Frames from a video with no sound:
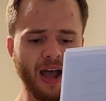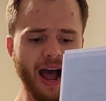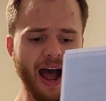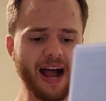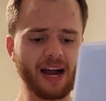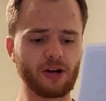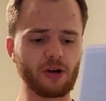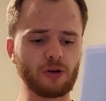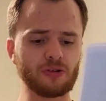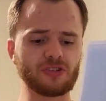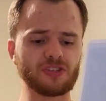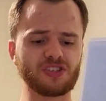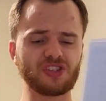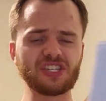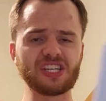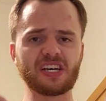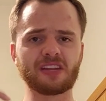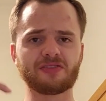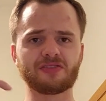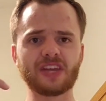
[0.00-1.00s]
I couldn't
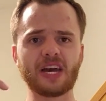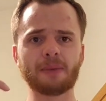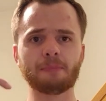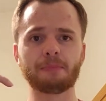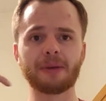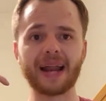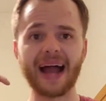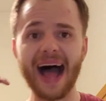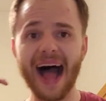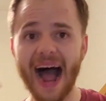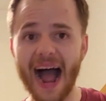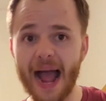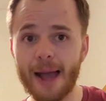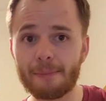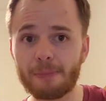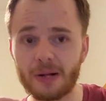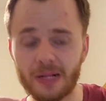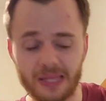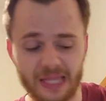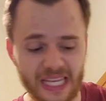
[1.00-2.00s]
see it then, but I
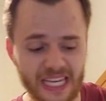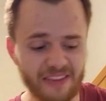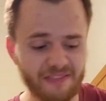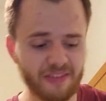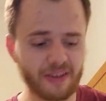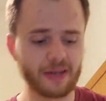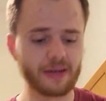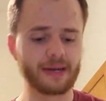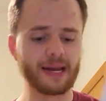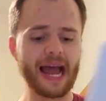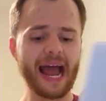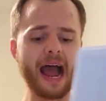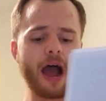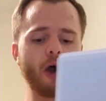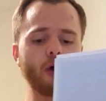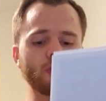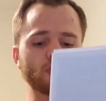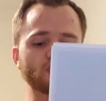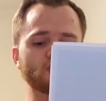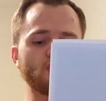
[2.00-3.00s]
believe it
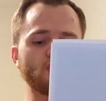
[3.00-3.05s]
now,